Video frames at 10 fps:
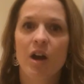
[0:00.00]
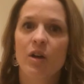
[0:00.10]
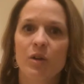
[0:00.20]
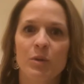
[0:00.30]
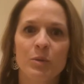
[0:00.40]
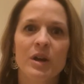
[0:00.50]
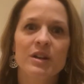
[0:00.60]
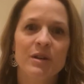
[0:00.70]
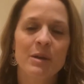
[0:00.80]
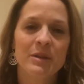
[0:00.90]
oh,
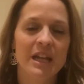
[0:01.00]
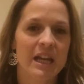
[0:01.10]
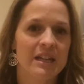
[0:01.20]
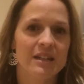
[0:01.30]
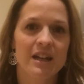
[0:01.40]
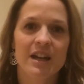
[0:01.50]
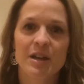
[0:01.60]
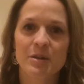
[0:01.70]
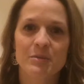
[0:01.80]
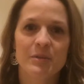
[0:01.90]
where do I begin?
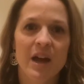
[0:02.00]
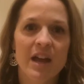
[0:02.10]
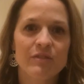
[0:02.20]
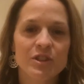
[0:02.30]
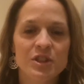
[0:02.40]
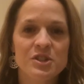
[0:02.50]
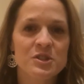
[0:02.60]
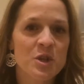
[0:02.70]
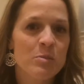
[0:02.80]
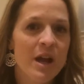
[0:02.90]
Um, I've learned
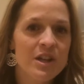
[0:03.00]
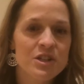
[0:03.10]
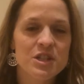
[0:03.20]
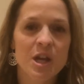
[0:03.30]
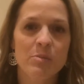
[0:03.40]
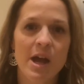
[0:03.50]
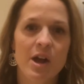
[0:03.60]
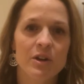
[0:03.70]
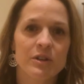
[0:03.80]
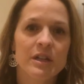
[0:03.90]
so much
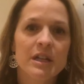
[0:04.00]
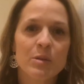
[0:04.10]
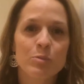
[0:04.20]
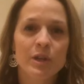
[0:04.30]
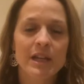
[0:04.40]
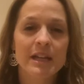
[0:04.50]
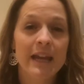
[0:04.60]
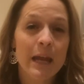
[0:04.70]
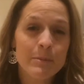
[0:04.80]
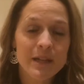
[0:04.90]
about bringing
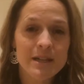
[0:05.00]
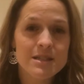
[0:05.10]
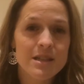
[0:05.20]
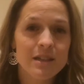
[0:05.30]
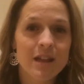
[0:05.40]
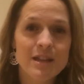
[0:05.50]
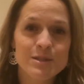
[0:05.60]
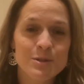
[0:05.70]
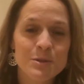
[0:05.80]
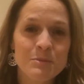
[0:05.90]
gaming into the
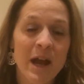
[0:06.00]
classroom.